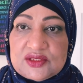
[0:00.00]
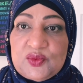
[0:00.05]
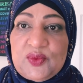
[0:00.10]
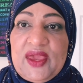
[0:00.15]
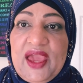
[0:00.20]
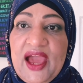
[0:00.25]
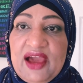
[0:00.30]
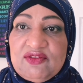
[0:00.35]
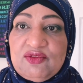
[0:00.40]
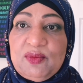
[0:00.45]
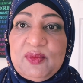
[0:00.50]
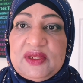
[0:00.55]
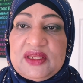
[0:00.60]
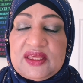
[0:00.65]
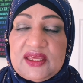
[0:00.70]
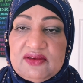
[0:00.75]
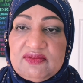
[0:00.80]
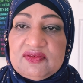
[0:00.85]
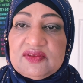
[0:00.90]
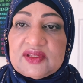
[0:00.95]
We haven't been
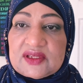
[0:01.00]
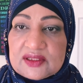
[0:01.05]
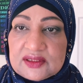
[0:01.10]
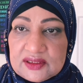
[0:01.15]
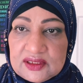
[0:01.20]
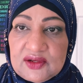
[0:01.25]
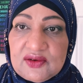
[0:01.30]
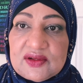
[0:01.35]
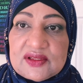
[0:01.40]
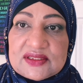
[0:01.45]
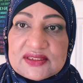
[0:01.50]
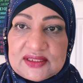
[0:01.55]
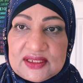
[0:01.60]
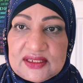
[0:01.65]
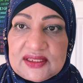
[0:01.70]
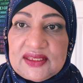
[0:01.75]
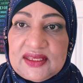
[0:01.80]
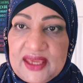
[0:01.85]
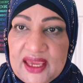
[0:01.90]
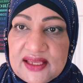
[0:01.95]
given the clearance that
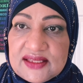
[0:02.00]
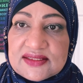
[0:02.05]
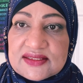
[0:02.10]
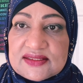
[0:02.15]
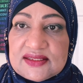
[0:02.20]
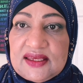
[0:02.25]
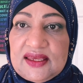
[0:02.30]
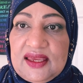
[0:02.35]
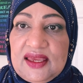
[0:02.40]
yes,